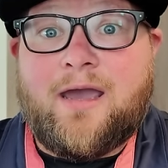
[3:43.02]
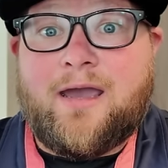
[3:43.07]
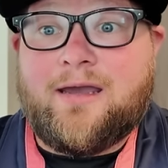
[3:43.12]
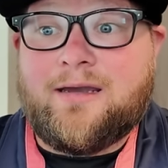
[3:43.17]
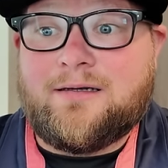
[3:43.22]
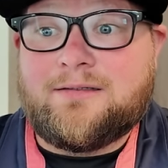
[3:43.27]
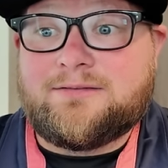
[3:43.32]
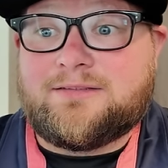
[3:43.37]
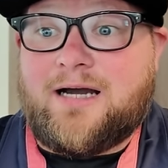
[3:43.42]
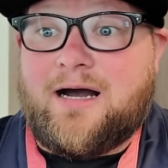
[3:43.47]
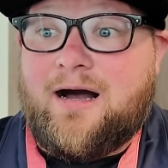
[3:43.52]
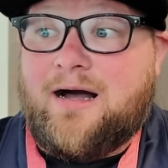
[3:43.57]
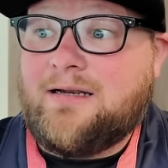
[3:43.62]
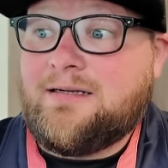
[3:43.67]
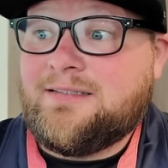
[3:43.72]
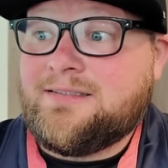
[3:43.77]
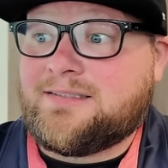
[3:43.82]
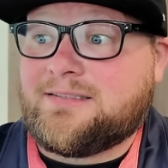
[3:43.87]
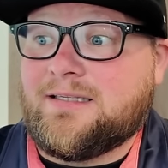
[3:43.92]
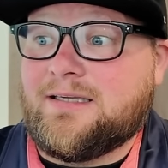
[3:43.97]
And
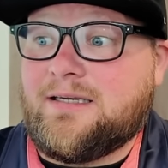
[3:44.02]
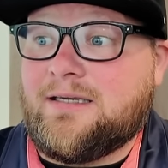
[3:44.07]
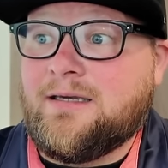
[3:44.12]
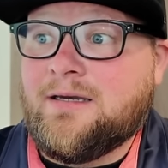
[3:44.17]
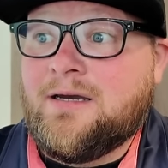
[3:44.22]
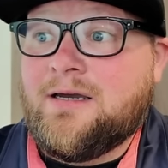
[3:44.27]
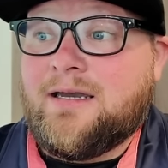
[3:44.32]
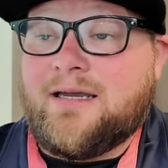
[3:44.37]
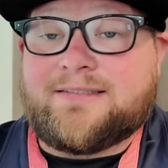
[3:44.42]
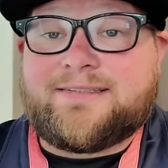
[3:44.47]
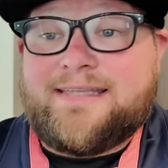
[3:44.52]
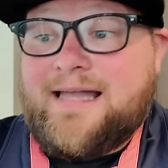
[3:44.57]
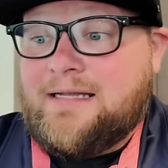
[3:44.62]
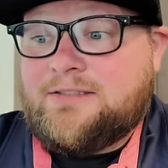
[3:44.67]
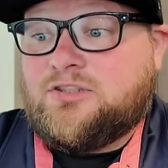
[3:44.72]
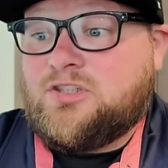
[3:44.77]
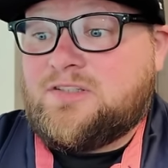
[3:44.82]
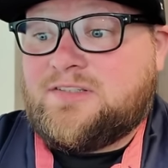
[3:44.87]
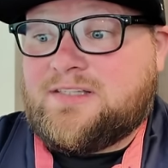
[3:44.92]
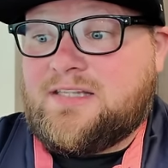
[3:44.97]
honestly, it's
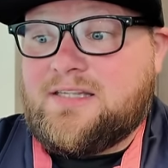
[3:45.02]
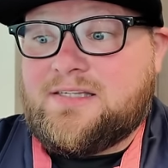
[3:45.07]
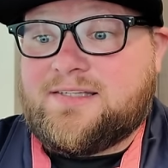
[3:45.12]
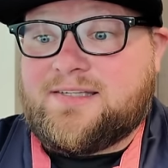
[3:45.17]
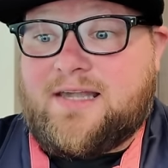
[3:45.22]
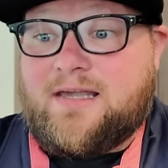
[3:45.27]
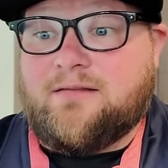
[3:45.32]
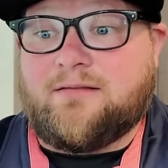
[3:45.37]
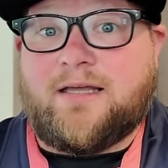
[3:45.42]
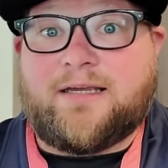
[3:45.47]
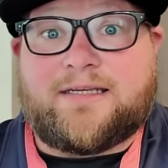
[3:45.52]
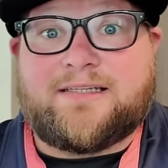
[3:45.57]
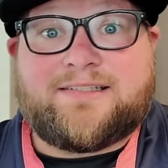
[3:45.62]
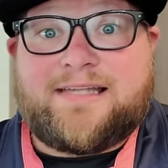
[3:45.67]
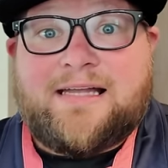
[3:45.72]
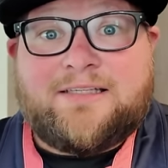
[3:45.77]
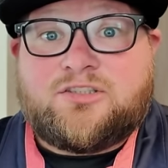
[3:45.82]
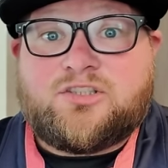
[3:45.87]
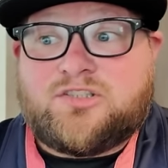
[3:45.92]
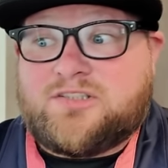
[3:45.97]
not just this, like it's
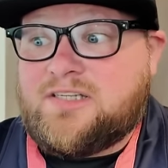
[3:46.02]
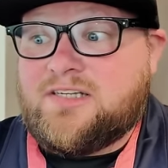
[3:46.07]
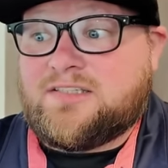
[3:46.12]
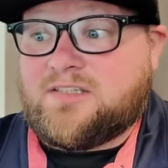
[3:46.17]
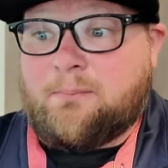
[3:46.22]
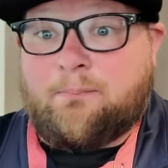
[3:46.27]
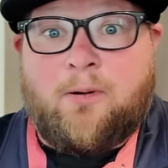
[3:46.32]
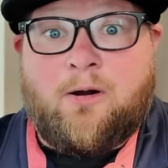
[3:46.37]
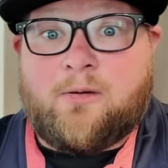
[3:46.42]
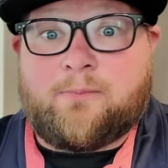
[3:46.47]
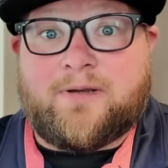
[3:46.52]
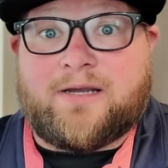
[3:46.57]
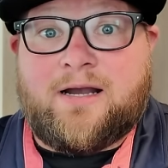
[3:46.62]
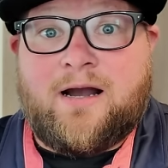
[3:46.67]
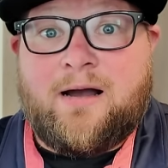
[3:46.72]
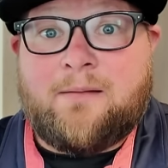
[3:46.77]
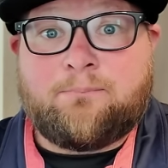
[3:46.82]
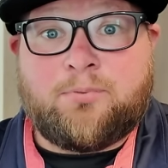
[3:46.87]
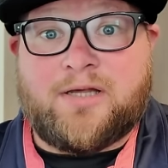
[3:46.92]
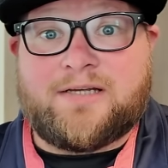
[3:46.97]
not just this apartment
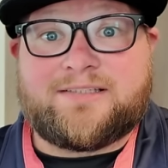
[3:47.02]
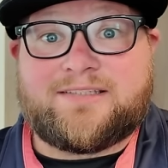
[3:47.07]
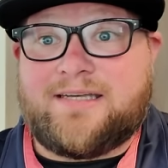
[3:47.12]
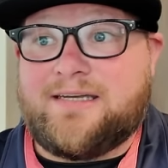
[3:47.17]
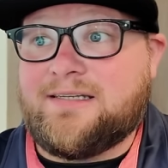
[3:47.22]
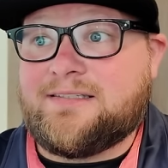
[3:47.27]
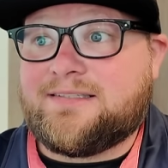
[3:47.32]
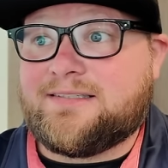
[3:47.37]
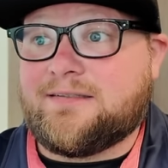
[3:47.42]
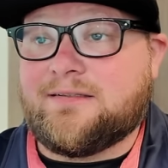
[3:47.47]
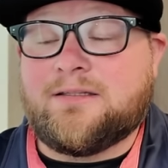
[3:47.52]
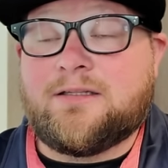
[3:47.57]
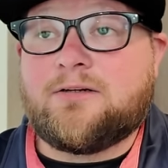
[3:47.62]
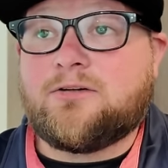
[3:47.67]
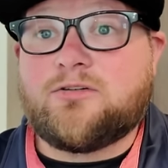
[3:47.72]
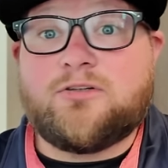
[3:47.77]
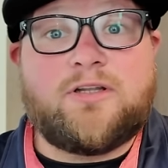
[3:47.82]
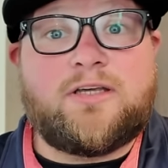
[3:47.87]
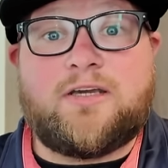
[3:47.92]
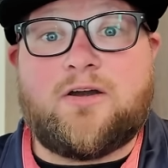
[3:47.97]
complex. It's
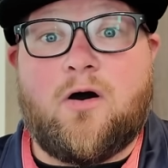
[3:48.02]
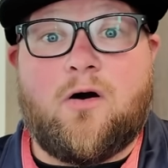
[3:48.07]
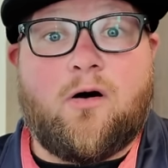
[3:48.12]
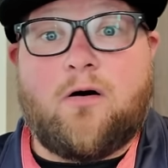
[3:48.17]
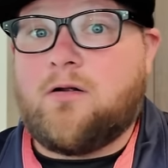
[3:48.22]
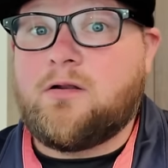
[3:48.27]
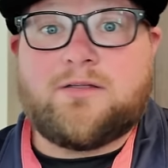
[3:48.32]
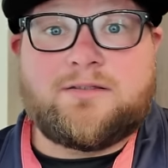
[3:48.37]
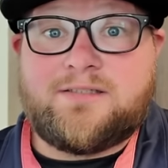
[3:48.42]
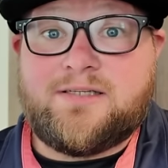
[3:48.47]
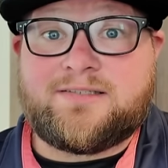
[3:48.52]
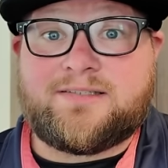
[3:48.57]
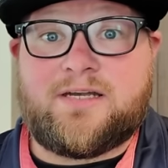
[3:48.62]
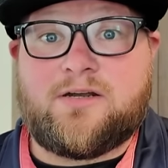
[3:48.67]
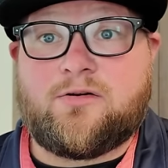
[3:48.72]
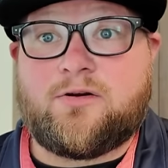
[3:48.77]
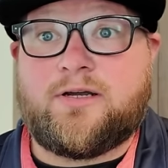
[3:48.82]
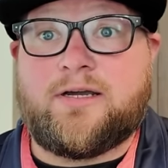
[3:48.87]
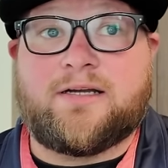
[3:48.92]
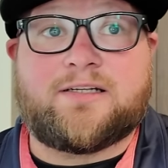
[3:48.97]
literally all in this
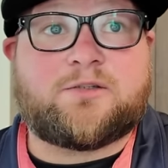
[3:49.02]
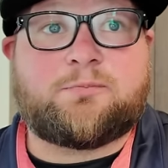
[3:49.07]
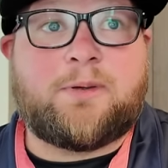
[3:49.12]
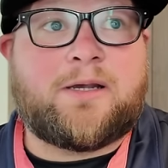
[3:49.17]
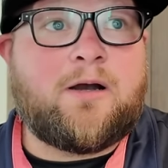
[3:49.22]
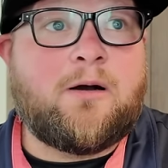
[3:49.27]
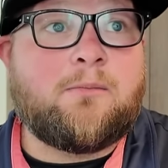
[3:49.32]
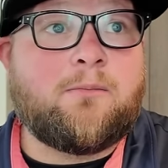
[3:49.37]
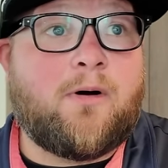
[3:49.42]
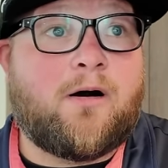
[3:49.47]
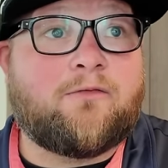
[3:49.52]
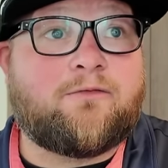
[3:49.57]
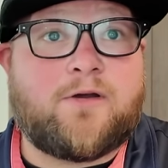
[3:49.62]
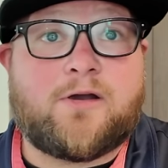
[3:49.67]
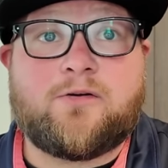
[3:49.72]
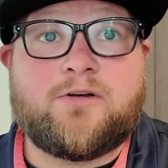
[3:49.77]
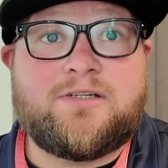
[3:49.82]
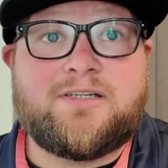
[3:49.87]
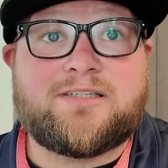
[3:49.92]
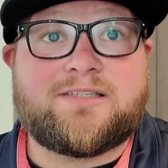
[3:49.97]
area. It's become a
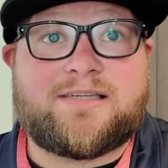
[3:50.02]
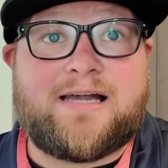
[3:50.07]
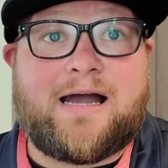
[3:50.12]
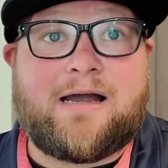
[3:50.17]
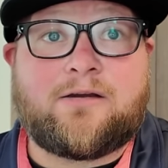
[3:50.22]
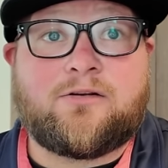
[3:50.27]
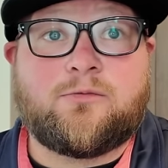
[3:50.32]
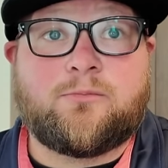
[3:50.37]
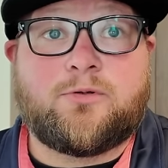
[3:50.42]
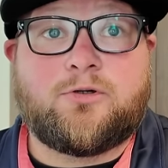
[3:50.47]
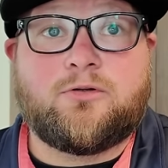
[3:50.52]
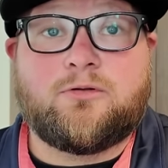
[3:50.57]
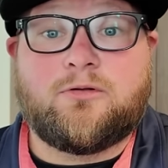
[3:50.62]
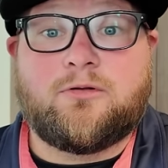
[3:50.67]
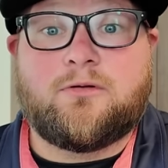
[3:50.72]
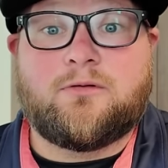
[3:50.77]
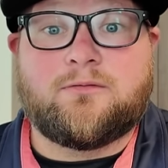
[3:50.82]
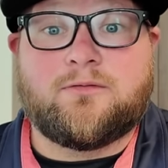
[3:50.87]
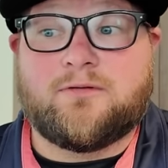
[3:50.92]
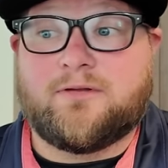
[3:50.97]
very
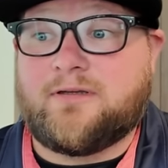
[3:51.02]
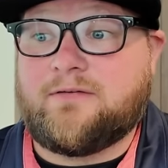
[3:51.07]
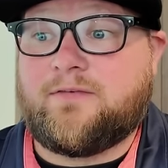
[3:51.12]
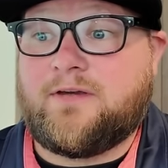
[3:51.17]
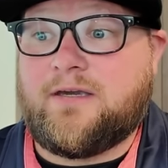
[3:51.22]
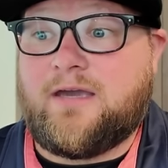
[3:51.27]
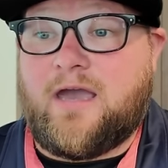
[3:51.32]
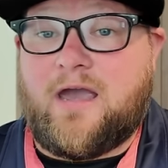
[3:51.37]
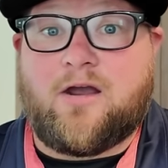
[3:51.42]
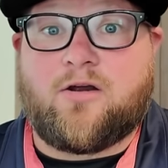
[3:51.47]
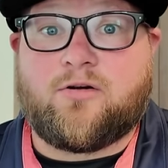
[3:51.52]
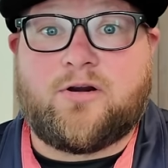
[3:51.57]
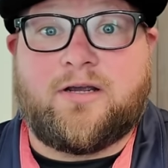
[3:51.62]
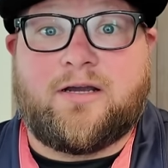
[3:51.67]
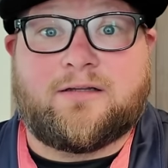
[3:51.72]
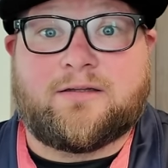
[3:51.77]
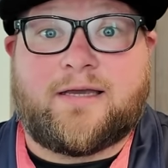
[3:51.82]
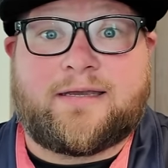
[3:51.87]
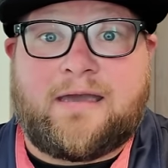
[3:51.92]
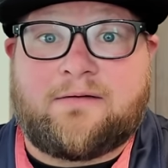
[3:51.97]
desirable living
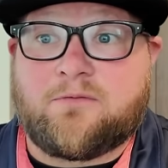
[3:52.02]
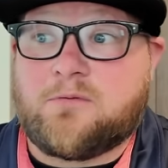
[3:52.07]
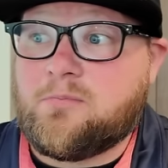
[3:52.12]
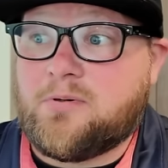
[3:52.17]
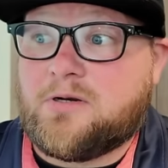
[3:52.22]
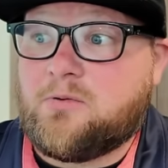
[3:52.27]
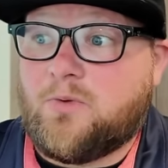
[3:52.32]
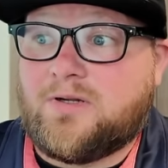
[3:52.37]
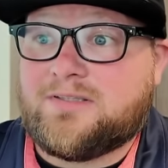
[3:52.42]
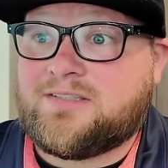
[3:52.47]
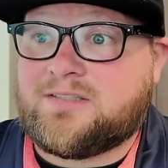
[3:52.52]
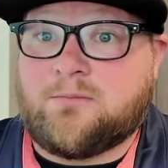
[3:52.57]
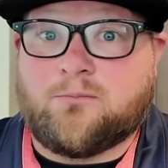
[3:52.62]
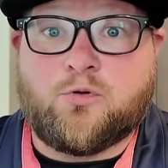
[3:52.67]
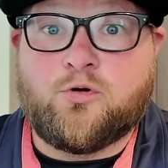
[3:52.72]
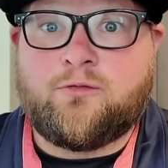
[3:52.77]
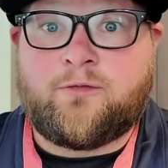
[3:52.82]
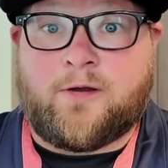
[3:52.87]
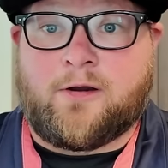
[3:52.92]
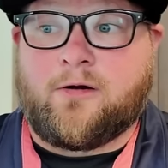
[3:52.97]
area. Like everybody wants to
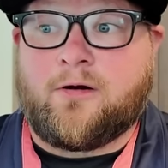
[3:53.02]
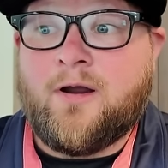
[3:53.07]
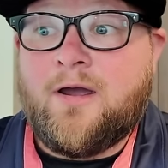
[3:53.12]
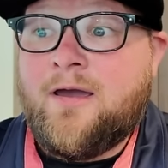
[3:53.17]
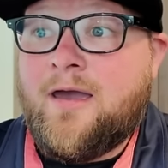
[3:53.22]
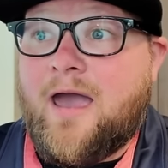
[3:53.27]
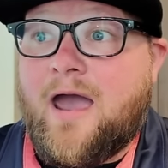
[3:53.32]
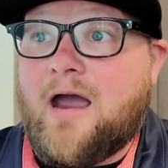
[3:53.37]
move here.